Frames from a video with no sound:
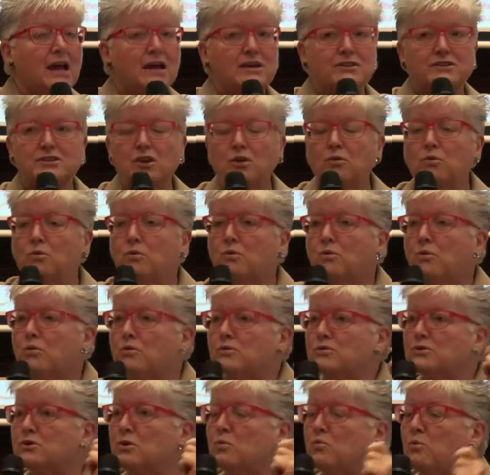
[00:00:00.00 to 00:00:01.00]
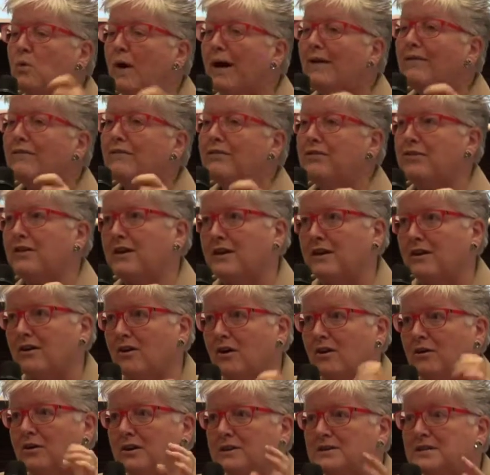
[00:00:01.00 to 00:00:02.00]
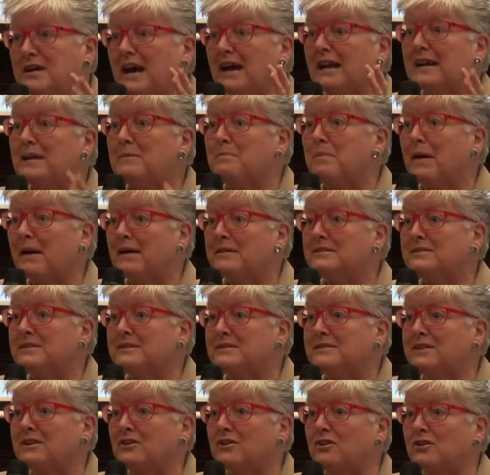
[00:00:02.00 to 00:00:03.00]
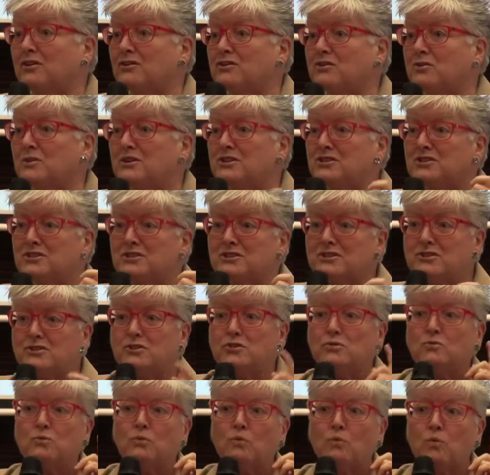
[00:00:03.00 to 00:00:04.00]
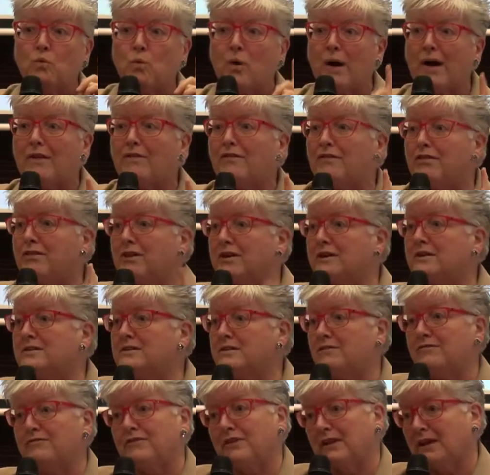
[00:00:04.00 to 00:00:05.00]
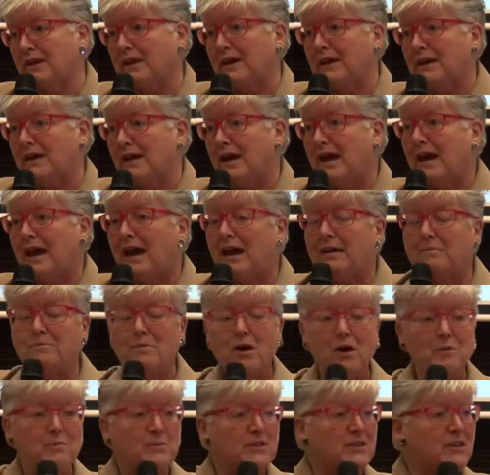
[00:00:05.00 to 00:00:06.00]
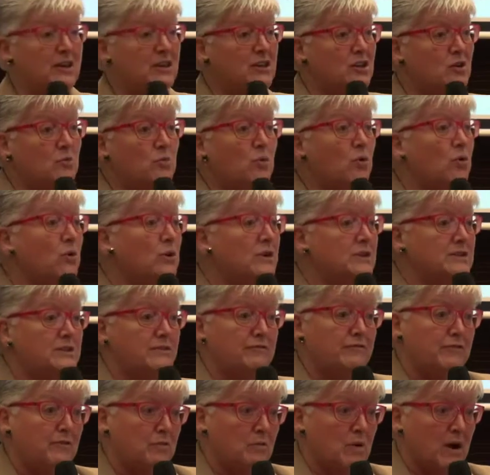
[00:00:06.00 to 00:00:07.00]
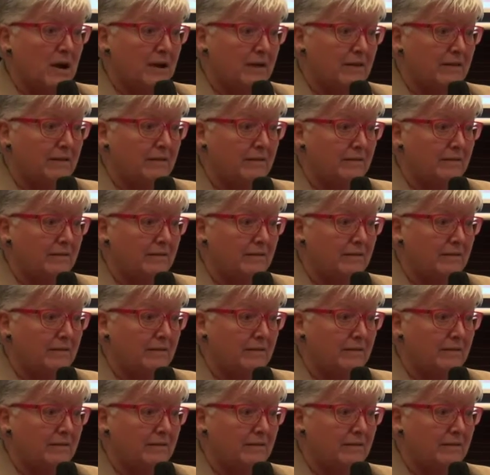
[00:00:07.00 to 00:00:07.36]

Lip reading: So one thing on a daily basis that you can do is just do one thing differently. It might be that you walk a different way.